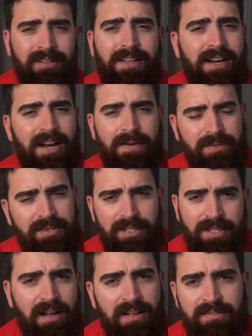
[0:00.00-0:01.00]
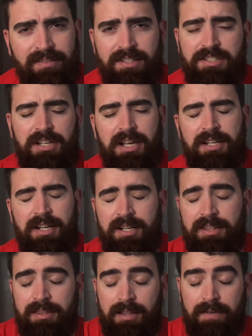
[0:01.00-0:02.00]
looking at everything, constantly checking
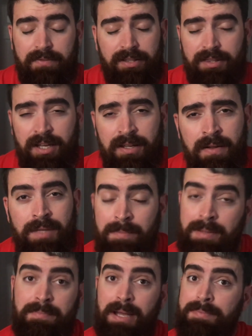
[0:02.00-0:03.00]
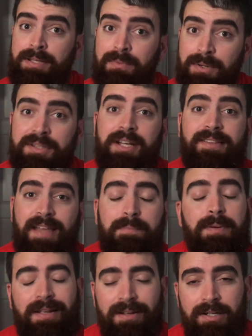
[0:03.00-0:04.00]
everything. I mean, maybe you weren't like that,
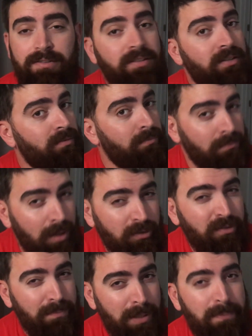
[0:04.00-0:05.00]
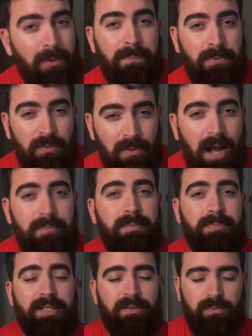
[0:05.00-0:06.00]
but I guarantee you most people
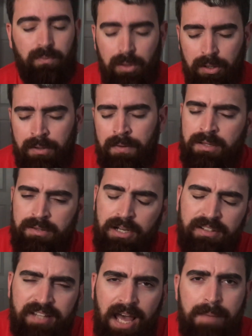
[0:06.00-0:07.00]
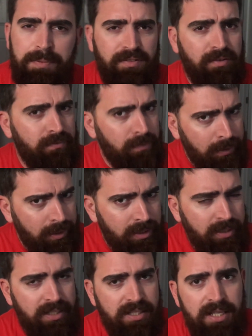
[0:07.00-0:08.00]
probably were. Those habits are really
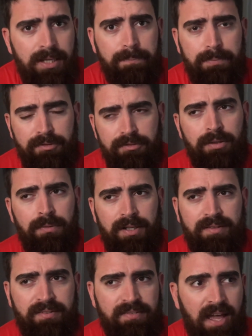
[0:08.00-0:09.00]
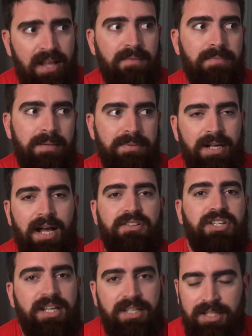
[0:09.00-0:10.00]
good to keep to an extent, maybe not
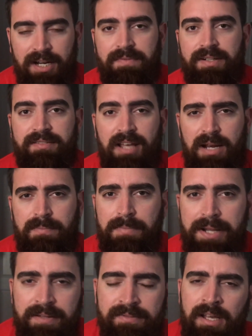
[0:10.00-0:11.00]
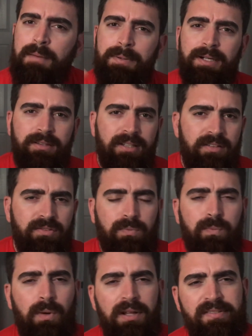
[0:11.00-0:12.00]
checking it every 10 minutes, but at least
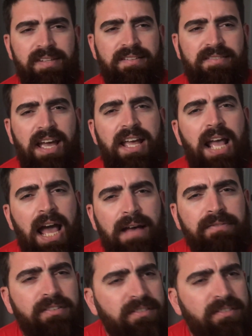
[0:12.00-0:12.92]
once a day, have